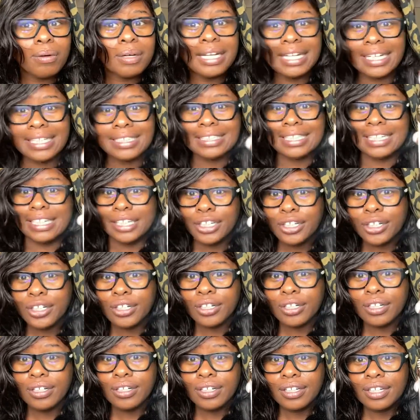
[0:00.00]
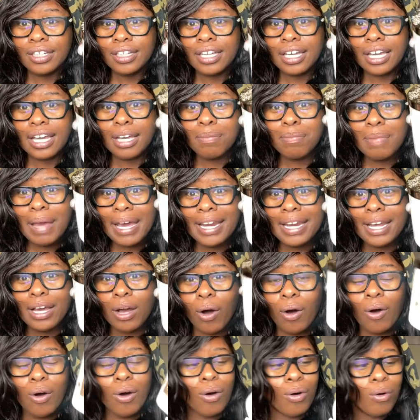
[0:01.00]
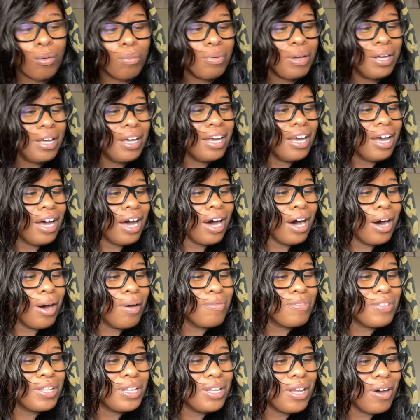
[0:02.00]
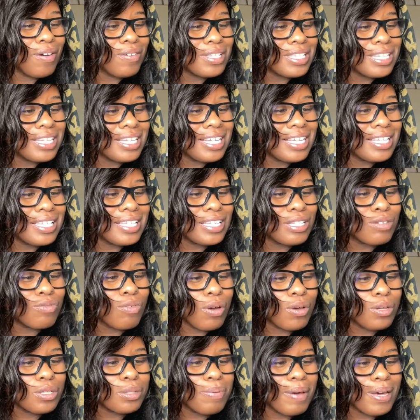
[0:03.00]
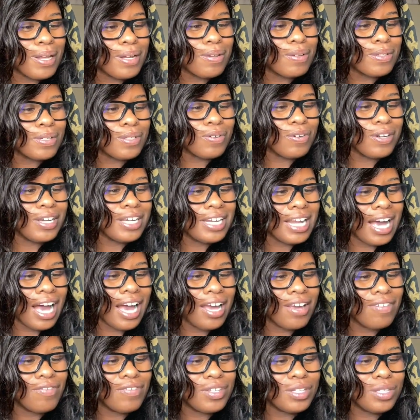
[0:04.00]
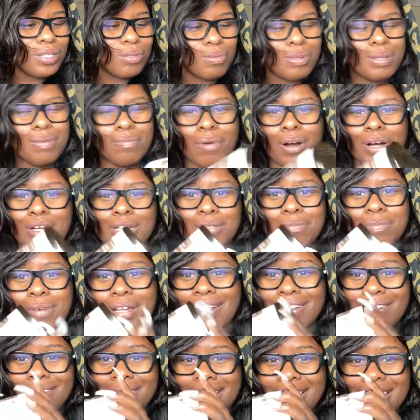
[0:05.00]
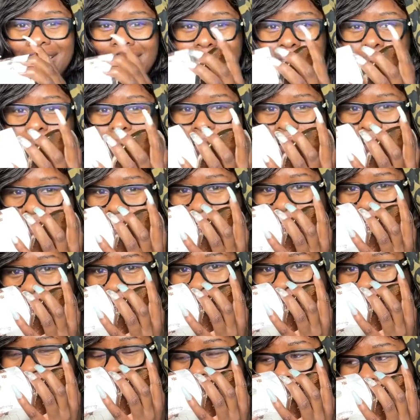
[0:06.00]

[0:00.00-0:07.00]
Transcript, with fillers: It's here. It made it home. Um, the notes of this is rose petals, green ivy, sweet marshmallow, and it smells good.